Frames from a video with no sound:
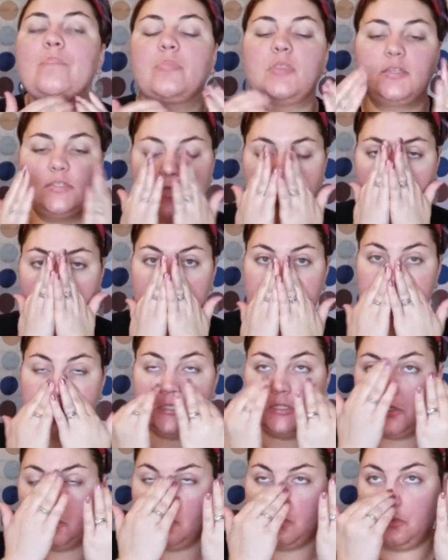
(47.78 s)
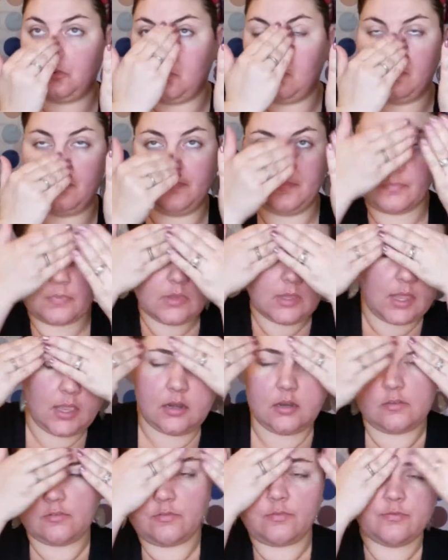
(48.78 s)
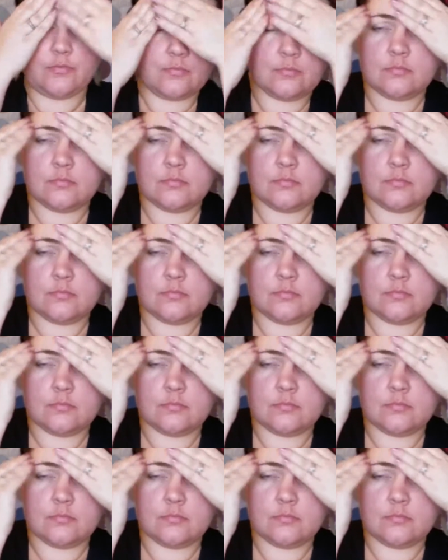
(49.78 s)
This helps to kind of